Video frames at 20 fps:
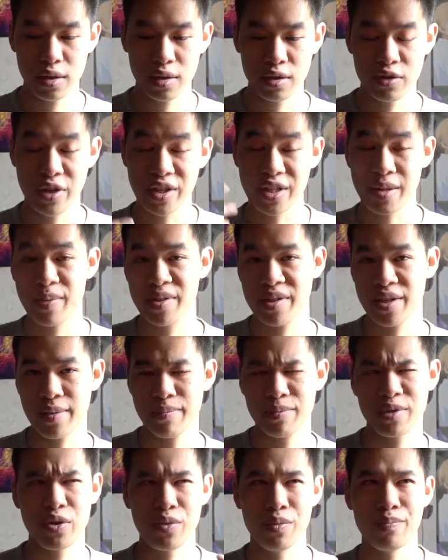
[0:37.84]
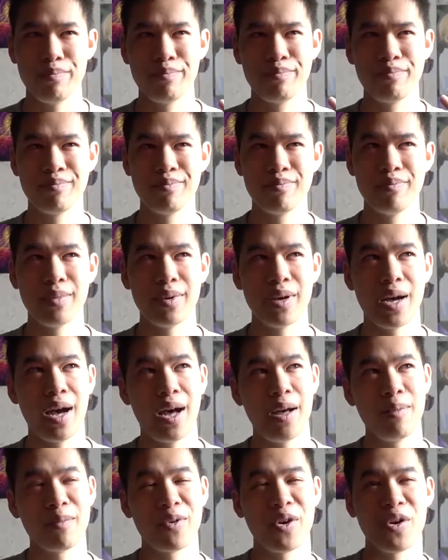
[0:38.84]
dress up as him. So
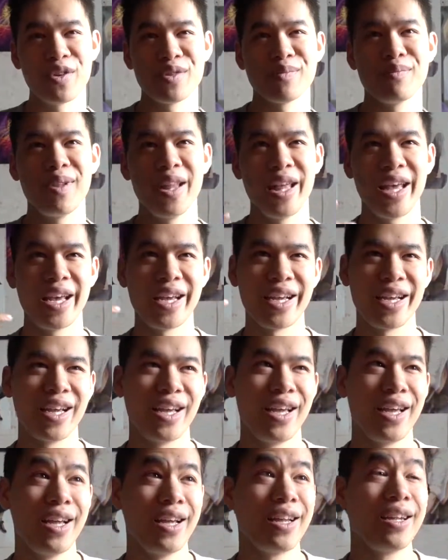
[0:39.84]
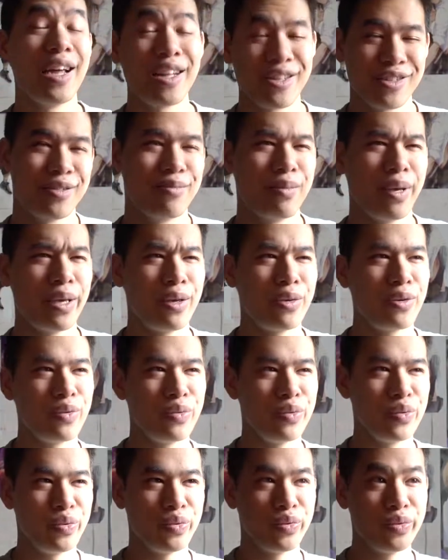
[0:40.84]
I'm cosplaying Natsume,
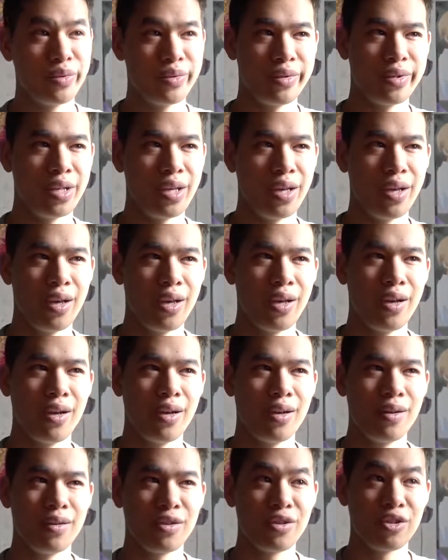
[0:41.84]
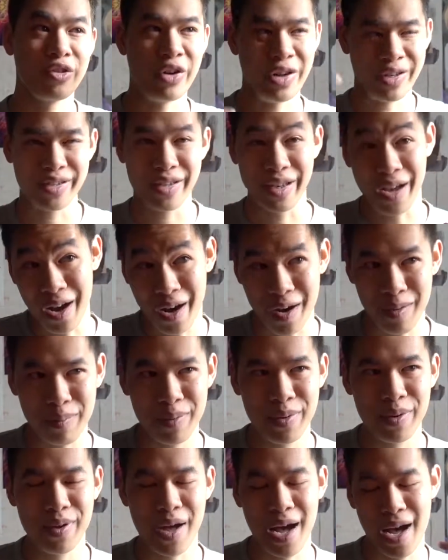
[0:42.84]
who's dressing
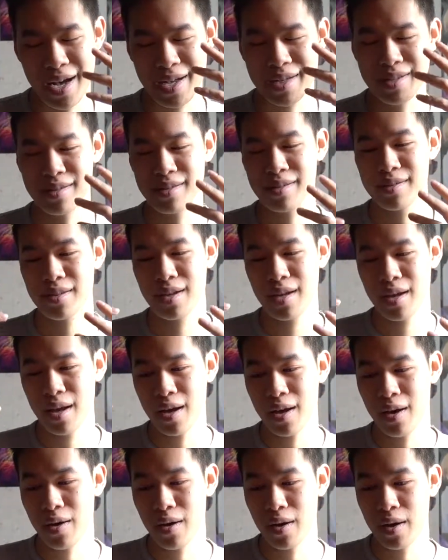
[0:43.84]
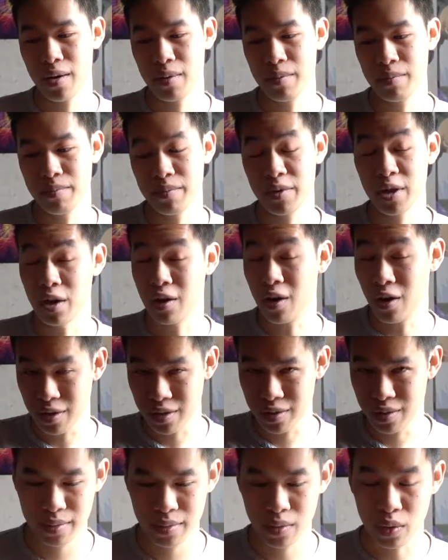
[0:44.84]
up as the
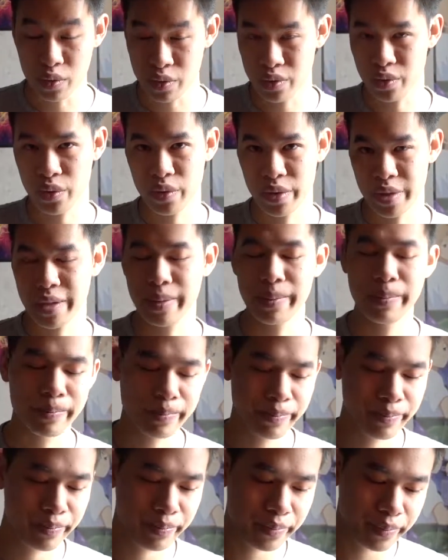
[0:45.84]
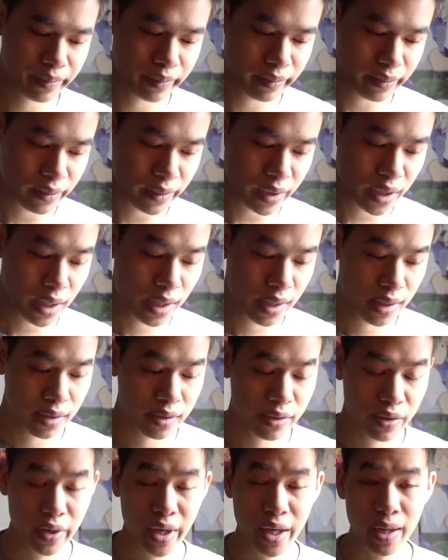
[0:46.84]
god Hozoki.
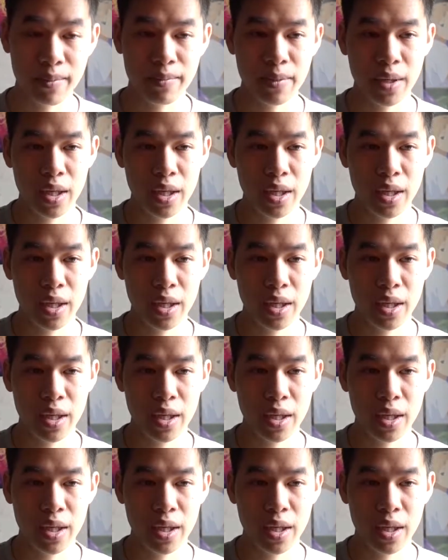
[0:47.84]
So yeah,